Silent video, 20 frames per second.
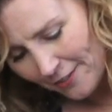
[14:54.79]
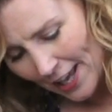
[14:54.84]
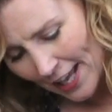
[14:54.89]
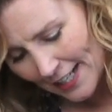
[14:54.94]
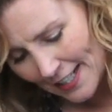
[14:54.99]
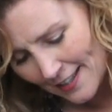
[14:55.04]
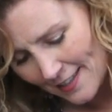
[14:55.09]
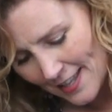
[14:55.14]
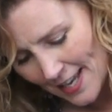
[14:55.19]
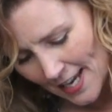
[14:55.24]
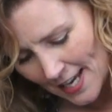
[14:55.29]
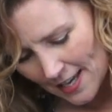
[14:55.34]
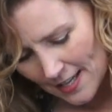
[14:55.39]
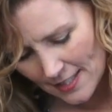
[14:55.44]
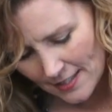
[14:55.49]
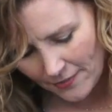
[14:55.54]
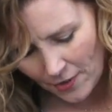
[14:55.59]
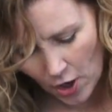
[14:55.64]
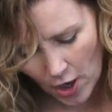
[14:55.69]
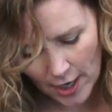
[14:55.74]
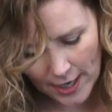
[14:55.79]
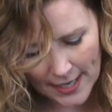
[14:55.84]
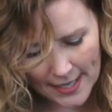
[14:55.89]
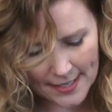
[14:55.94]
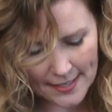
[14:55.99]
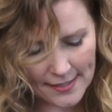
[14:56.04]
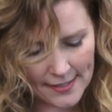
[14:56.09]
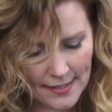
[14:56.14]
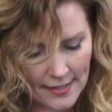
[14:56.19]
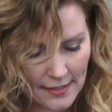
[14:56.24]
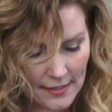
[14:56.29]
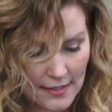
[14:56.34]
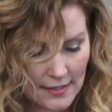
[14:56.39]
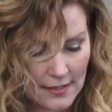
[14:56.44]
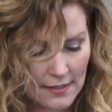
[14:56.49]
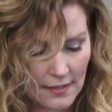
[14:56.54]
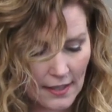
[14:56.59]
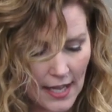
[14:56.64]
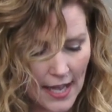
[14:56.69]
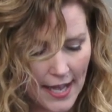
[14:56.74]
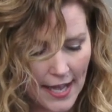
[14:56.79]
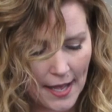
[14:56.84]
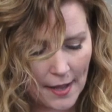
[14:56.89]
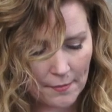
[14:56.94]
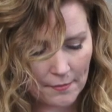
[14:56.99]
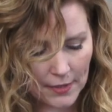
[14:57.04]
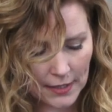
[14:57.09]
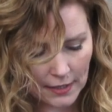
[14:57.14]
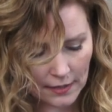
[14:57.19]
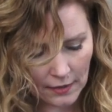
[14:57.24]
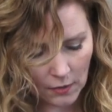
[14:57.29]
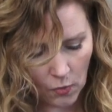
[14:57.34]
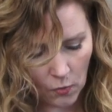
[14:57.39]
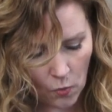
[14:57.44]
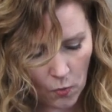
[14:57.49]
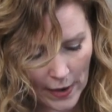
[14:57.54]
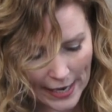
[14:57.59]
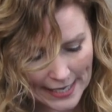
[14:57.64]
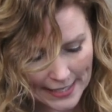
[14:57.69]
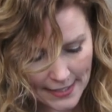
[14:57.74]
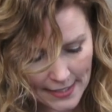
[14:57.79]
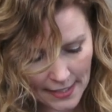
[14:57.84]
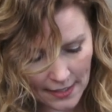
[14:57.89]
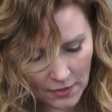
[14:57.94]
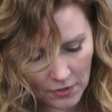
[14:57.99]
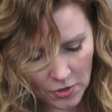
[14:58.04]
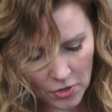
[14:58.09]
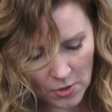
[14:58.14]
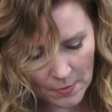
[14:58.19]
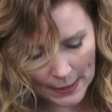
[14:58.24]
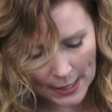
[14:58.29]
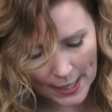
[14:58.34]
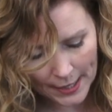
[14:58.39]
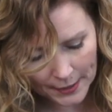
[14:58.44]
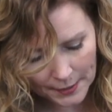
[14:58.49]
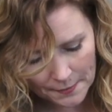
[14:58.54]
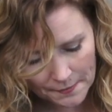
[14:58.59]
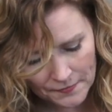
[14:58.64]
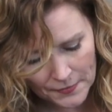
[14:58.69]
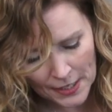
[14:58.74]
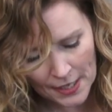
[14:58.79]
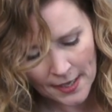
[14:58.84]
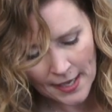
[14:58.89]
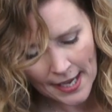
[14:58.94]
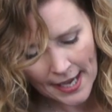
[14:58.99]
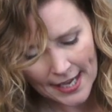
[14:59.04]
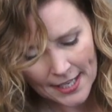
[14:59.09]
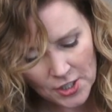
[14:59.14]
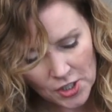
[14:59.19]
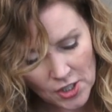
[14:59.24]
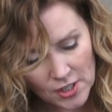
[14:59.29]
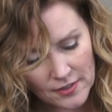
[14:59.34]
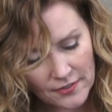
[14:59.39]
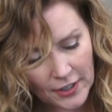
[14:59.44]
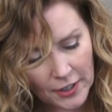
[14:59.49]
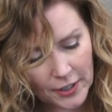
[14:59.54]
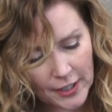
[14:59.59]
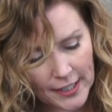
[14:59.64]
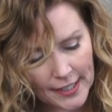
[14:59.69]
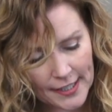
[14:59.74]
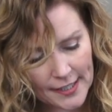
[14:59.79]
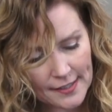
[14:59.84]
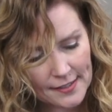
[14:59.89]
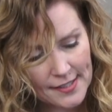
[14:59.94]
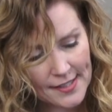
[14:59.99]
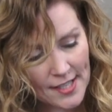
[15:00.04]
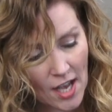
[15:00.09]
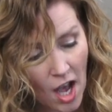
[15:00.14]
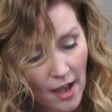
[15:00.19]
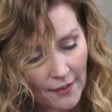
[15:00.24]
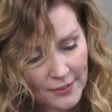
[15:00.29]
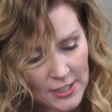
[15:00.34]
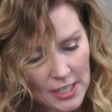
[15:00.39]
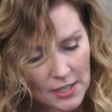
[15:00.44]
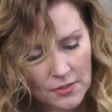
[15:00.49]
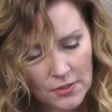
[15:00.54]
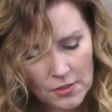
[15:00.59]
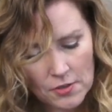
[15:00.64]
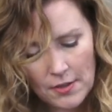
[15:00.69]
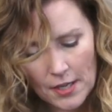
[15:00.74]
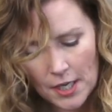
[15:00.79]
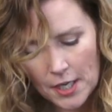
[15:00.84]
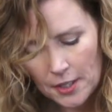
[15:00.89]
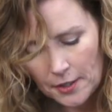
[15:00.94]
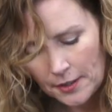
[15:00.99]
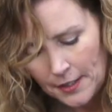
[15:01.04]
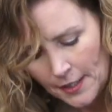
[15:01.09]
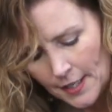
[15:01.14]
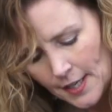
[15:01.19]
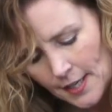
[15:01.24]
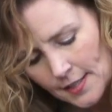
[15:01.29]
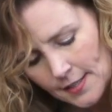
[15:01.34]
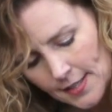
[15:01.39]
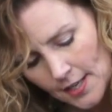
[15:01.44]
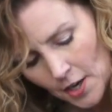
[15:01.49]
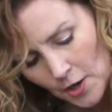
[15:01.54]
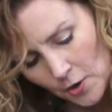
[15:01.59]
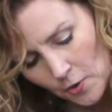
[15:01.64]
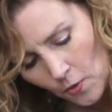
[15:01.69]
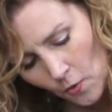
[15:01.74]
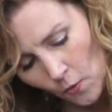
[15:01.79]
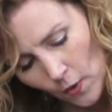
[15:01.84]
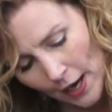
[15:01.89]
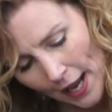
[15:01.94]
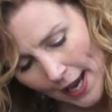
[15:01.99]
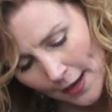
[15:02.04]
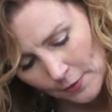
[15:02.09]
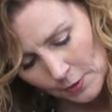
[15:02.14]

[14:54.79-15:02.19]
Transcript: anything as far as weight in through the bottom, and she's very soft in through there. So what I